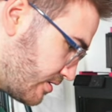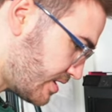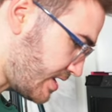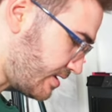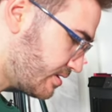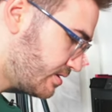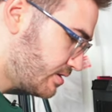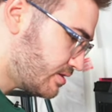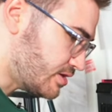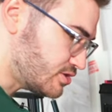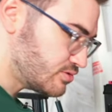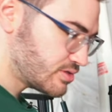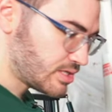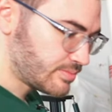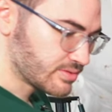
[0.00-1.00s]
Yeah, they
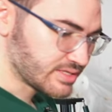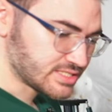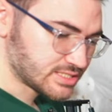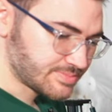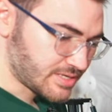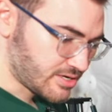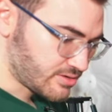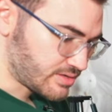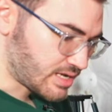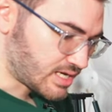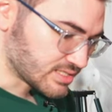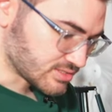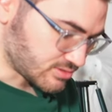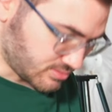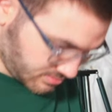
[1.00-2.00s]
do come with a spare
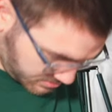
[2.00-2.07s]
nozzle.